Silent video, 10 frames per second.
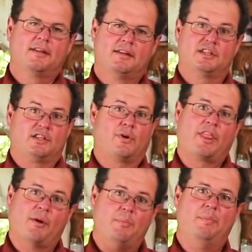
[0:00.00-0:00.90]
This is one of
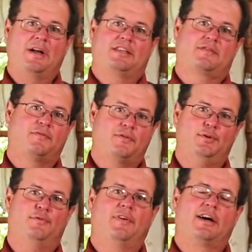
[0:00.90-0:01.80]
the best
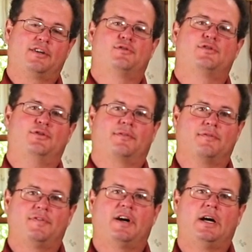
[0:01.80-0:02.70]
food values you can
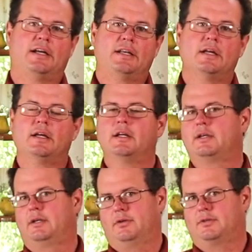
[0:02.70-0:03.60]
find.
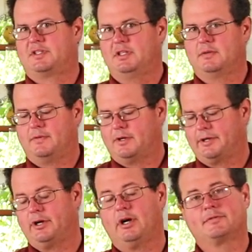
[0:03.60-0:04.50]
You don't see them
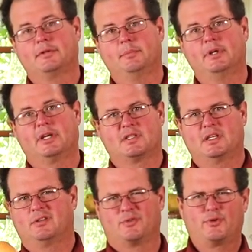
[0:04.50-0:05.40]
very often because
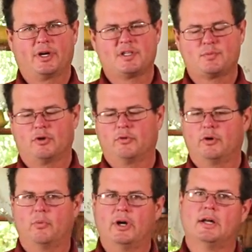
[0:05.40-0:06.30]
they don't transport
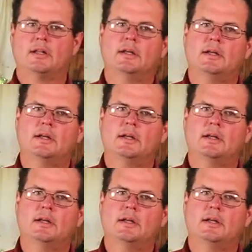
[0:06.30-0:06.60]
real well.